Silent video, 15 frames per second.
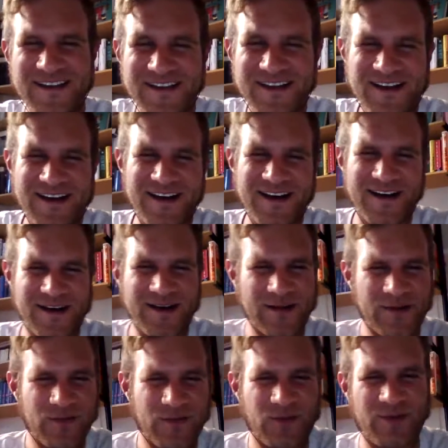
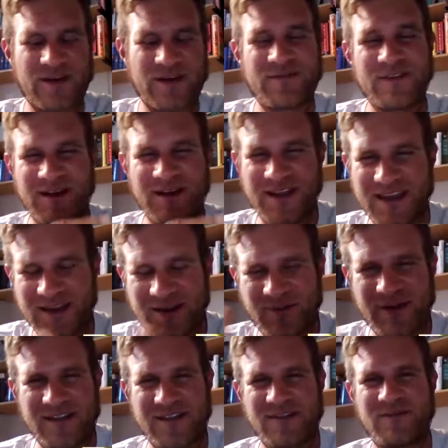We have the link,
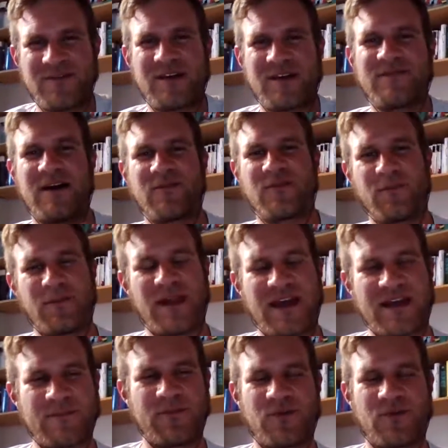we have our
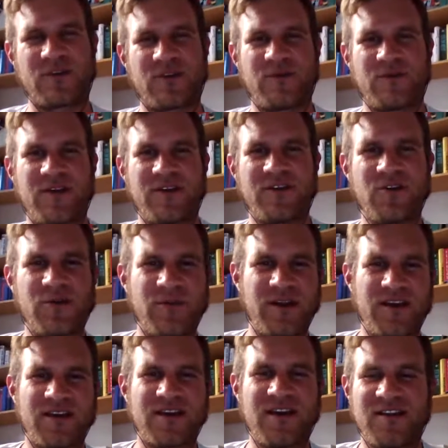blackboard where we
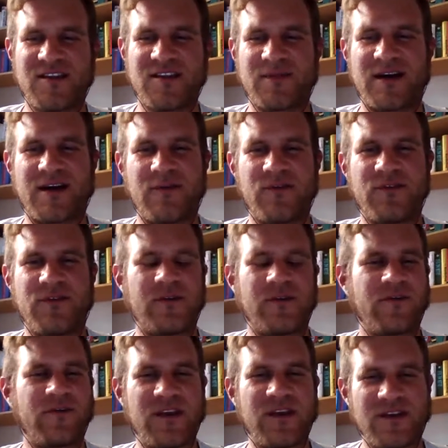communicate about
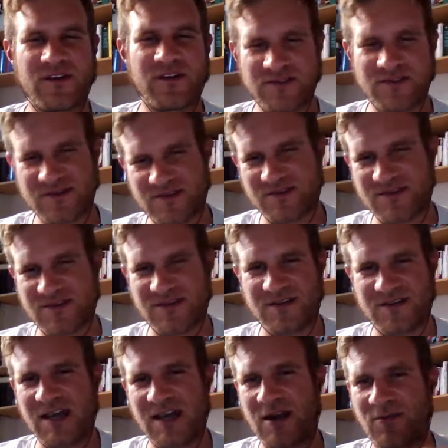free concerts in
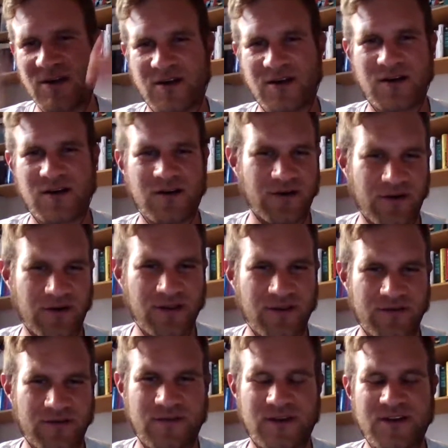the area or
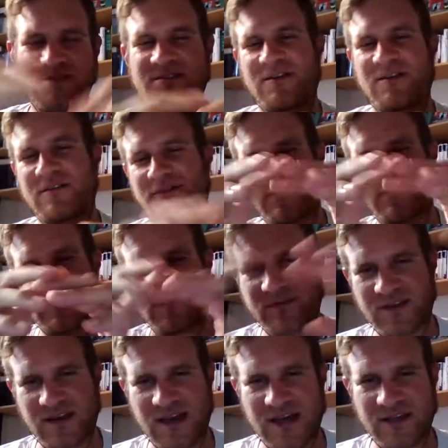other funny stuff. We have
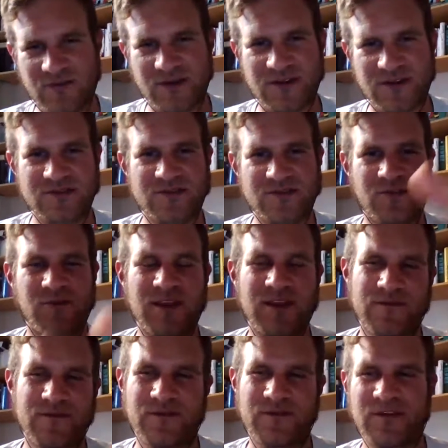the address, so we
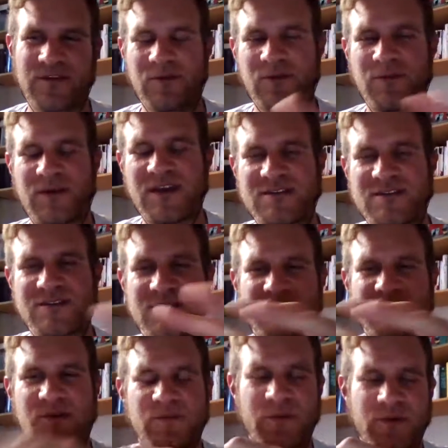have several
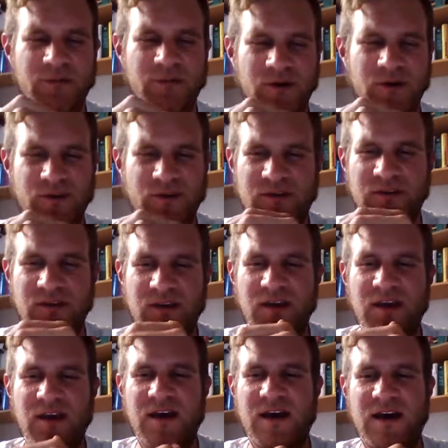places where we promote it.
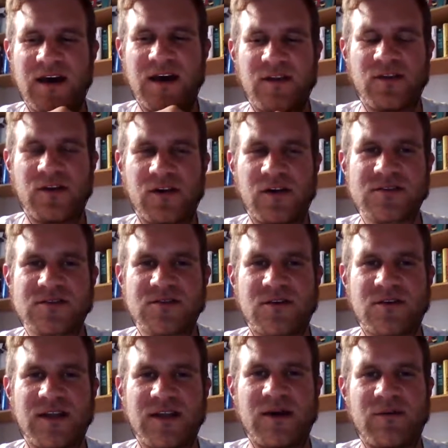And
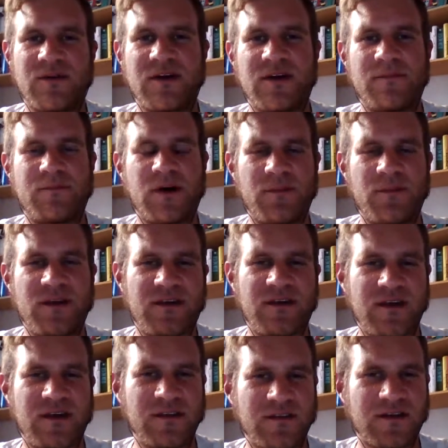also on our
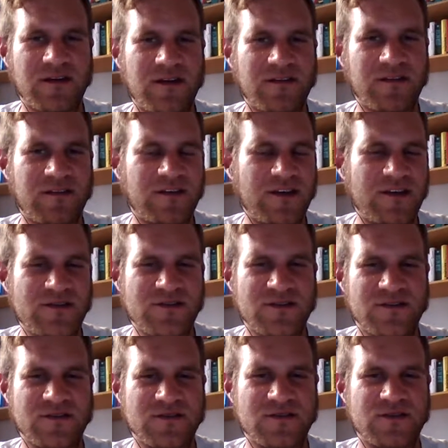public internet
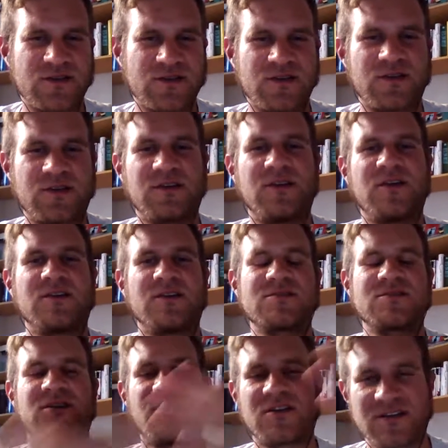stations, the
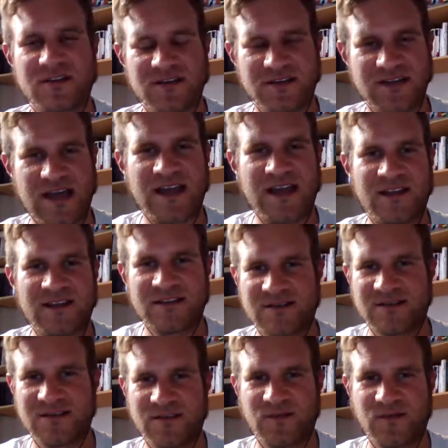start
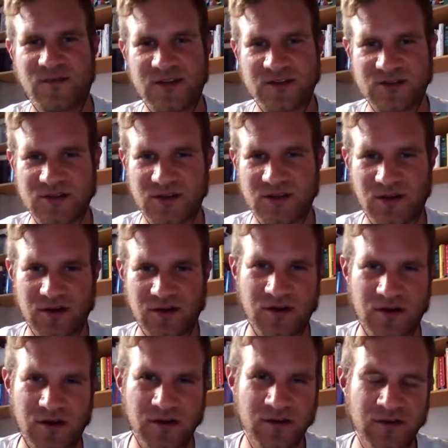site is
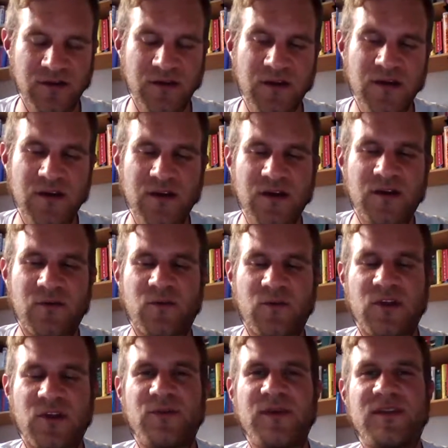gloqon.
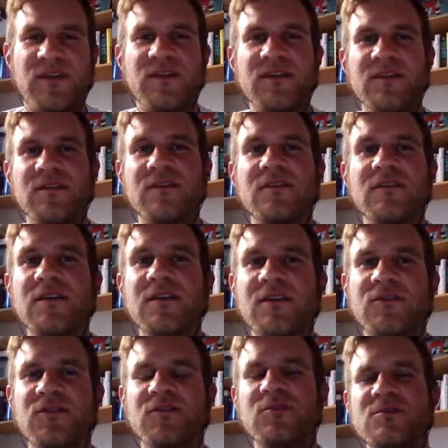What we didn't
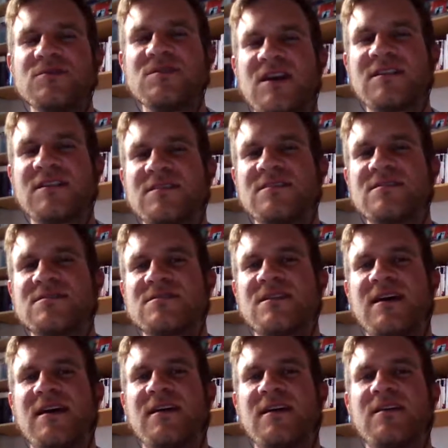introduce yet is
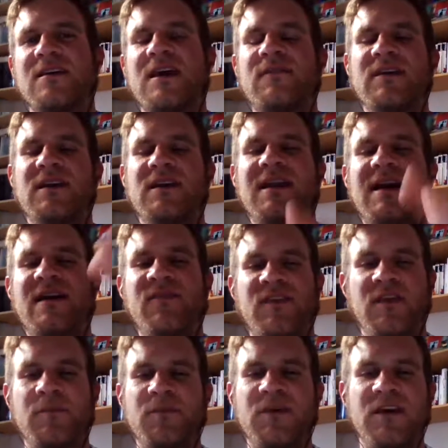like having a
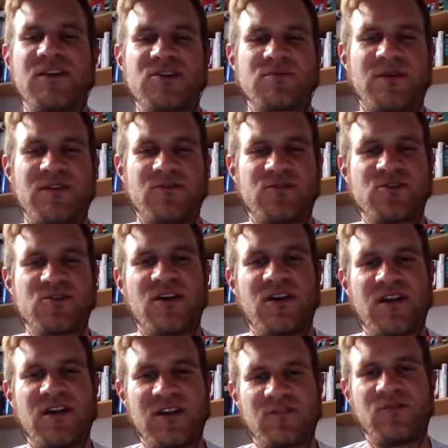landing page when you
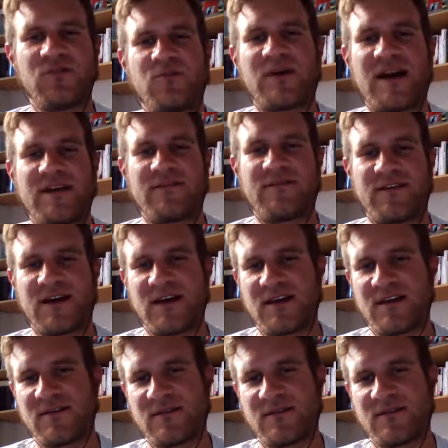join into the Wi-Fi.